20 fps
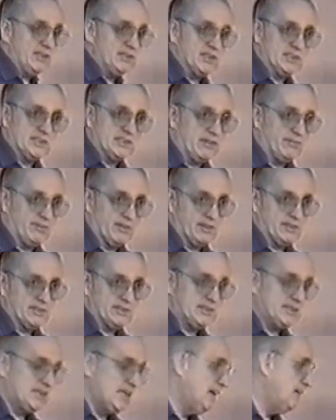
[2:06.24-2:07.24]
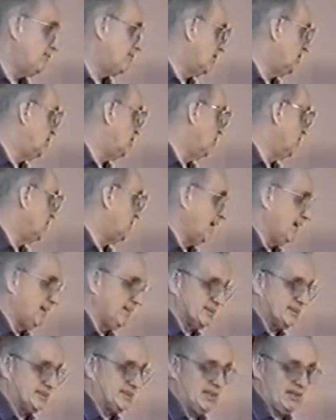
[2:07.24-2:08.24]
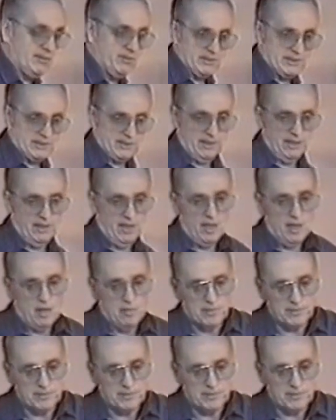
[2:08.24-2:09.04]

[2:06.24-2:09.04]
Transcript: ancients never conceived that you would take this seriously,